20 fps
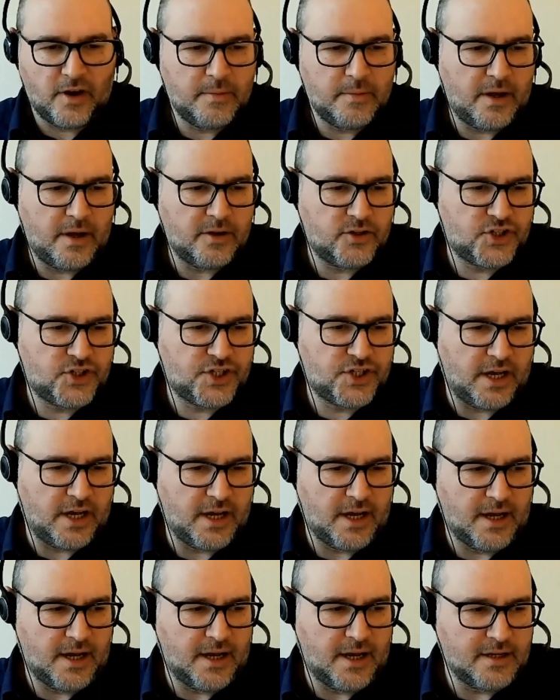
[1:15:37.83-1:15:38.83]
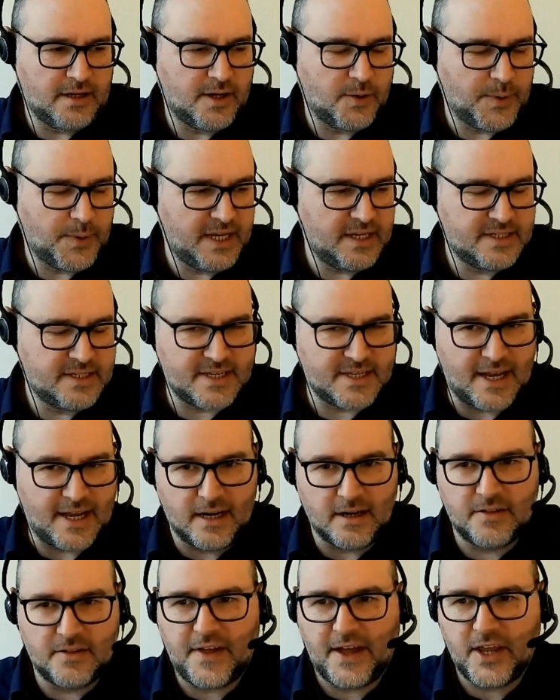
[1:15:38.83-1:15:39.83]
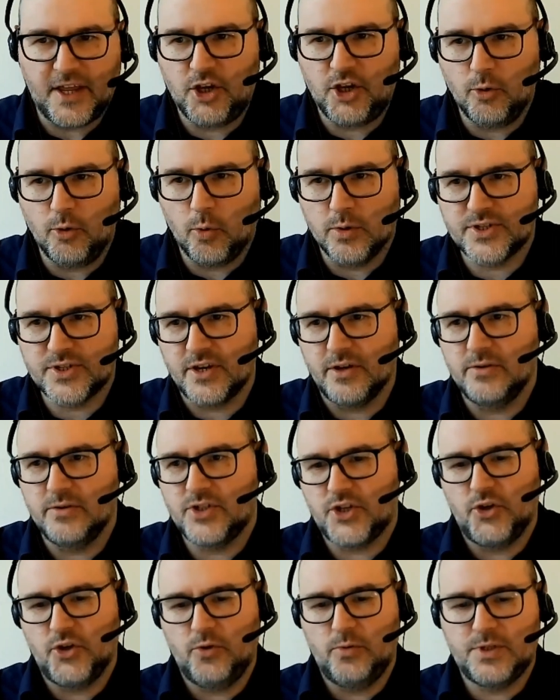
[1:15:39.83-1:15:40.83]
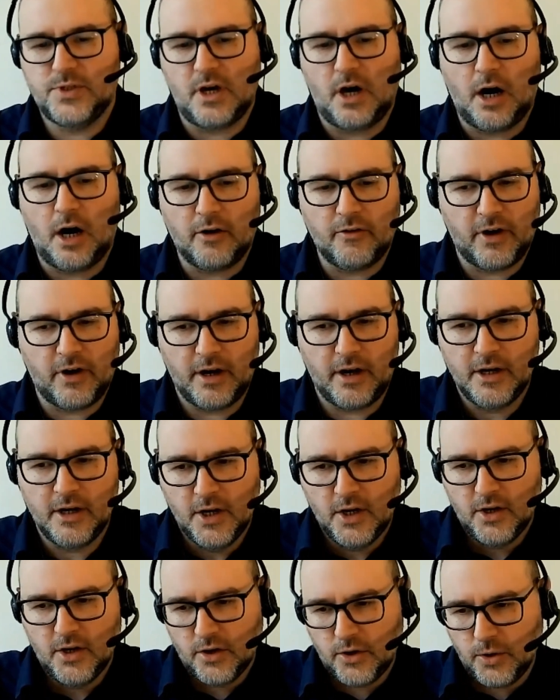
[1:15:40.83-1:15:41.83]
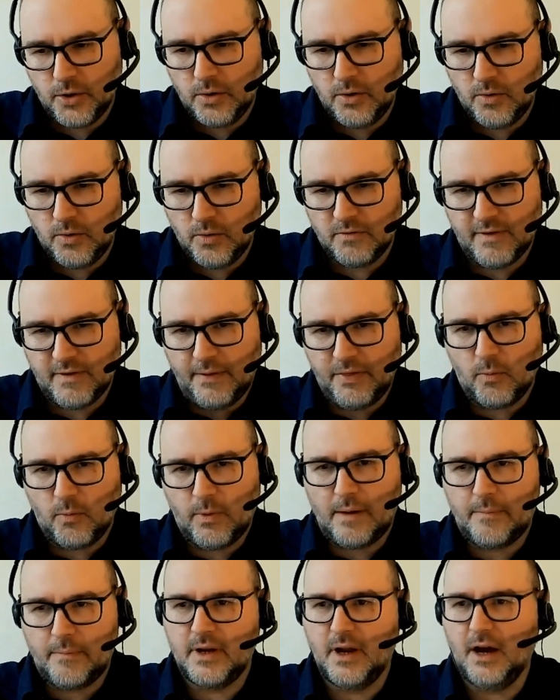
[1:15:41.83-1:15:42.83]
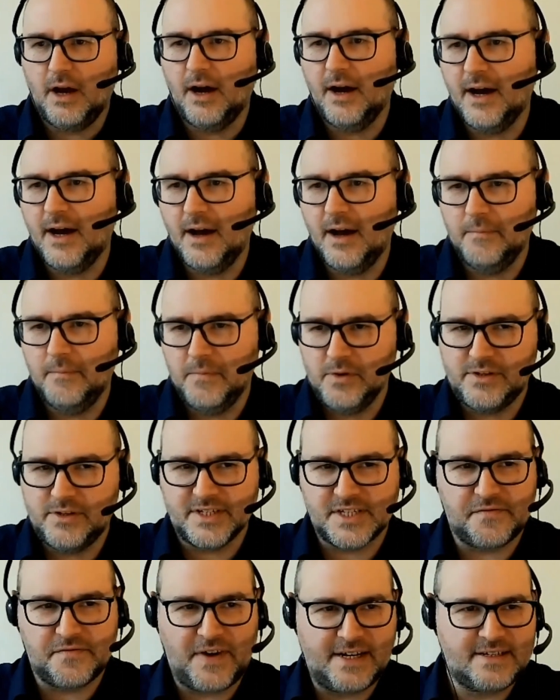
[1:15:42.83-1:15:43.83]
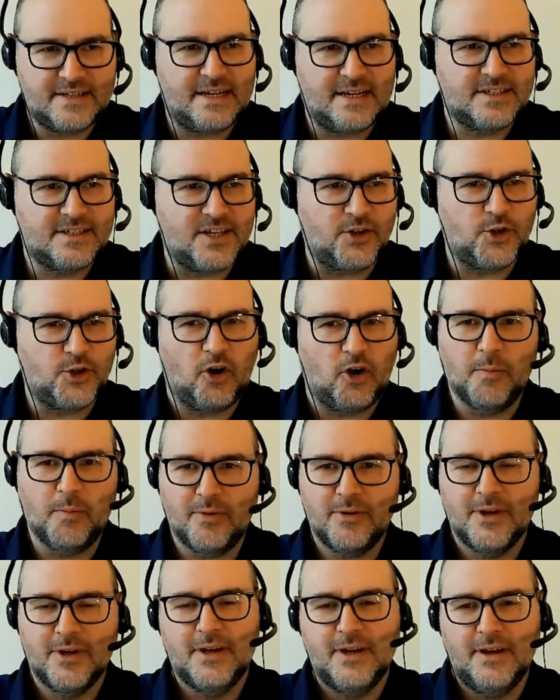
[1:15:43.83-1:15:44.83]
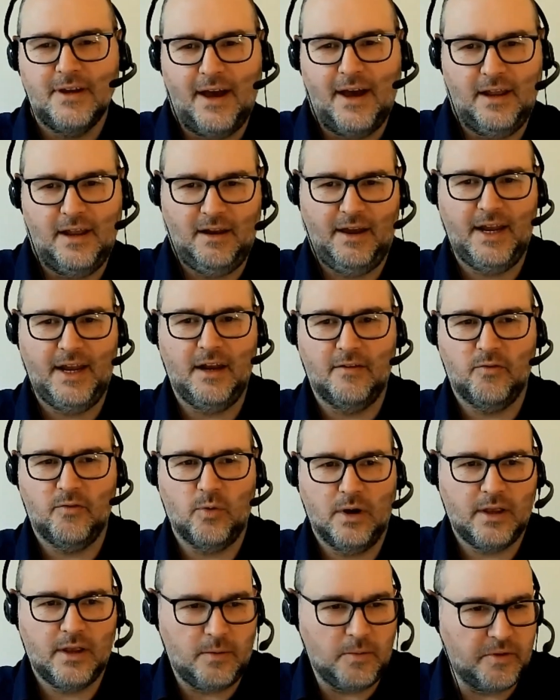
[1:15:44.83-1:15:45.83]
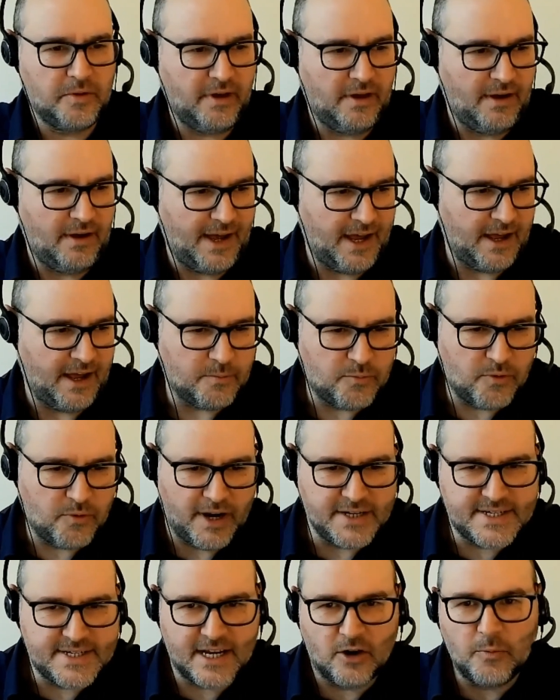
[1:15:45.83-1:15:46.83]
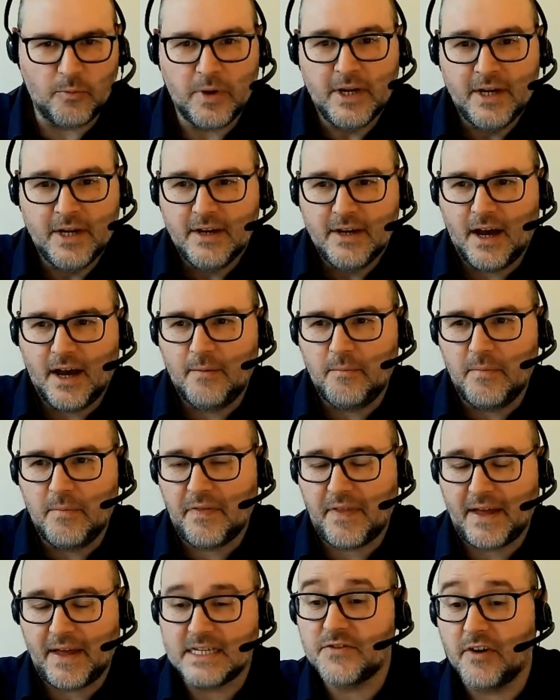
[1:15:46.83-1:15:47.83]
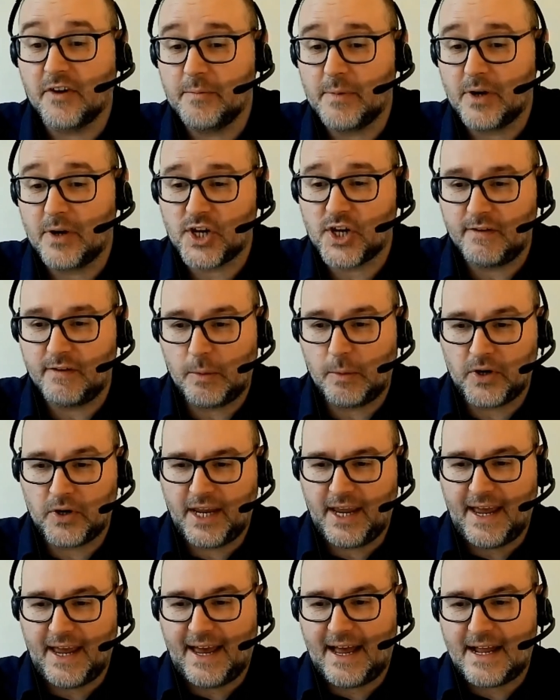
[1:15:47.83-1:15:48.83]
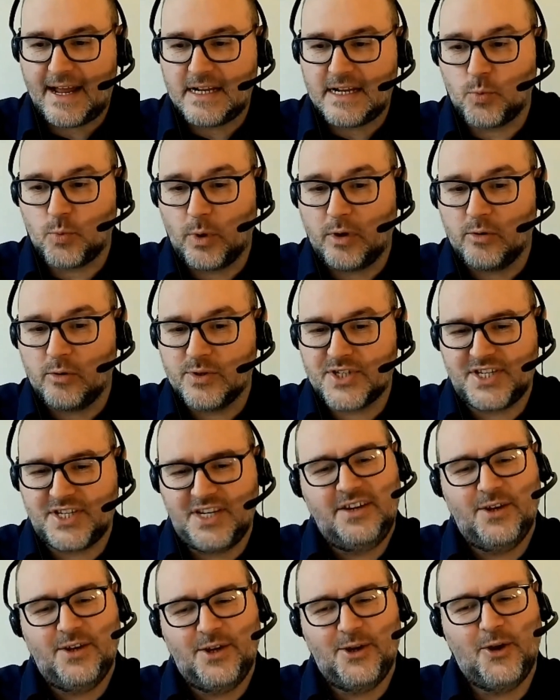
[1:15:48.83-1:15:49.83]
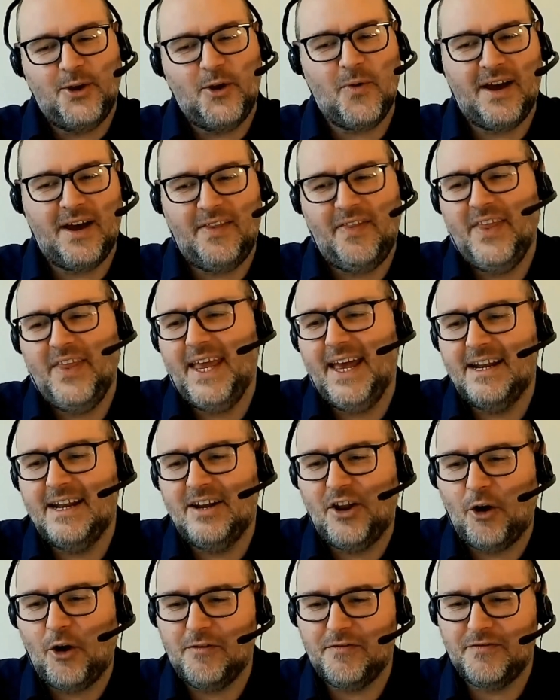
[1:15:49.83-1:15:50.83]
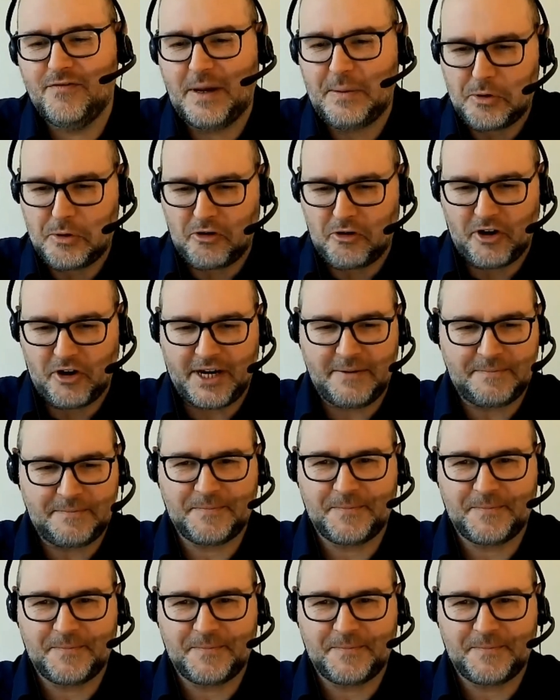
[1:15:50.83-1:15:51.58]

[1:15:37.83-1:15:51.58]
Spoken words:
much, Louise, and thank you also to Tara, who ran the webinar, who does a fantastic job, and I love working with her at Brightelm. Thanks very much, everybody, and we'll see you at the end of February.